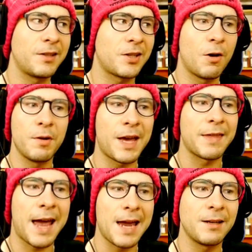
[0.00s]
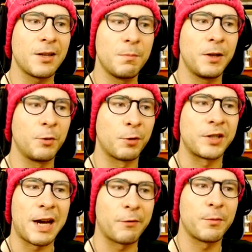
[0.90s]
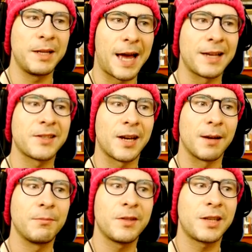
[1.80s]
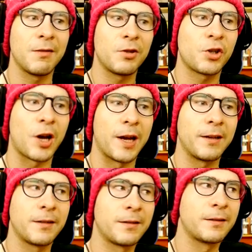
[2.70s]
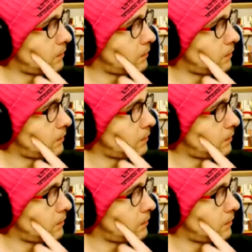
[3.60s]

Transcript: Let's go with that. The handgun build worked out for me last time. Let's give it a shot.